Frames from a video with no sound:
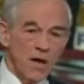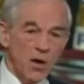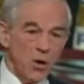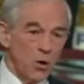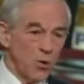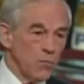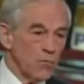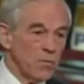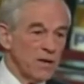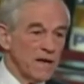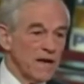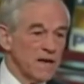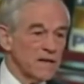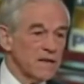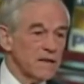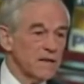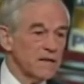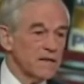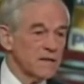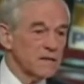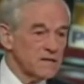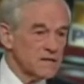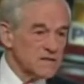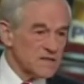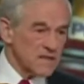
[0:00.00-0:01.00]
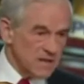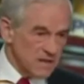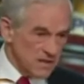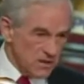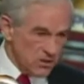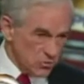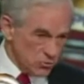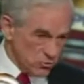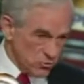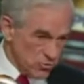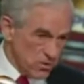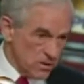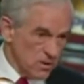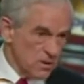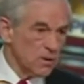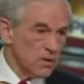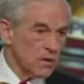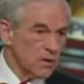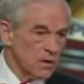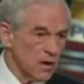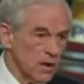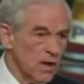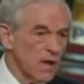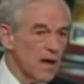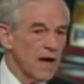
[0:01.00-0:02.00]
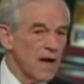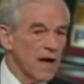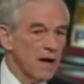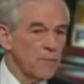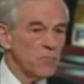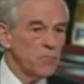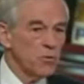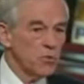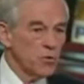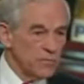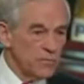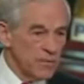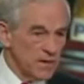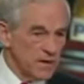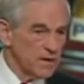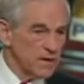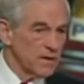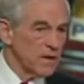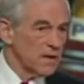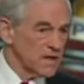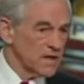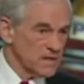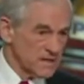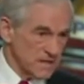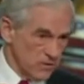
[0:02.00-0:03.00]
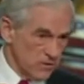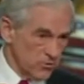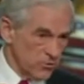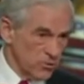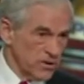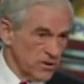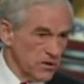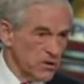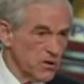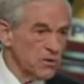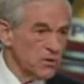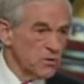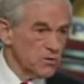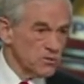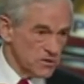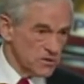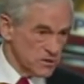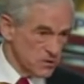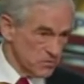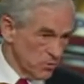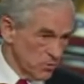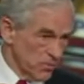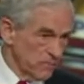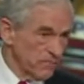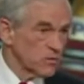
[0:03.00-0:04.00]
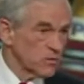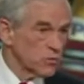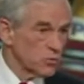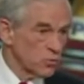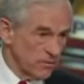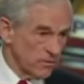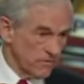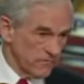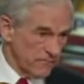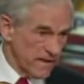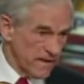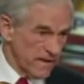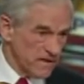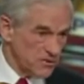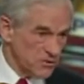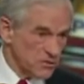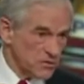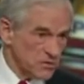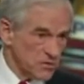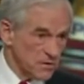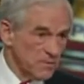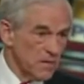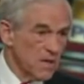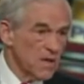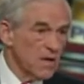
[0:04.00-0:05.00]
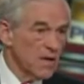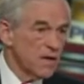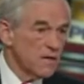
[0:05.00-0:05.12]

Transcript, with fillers: No, but I think this country, a movement in the last hundred years, is moving toward fascism.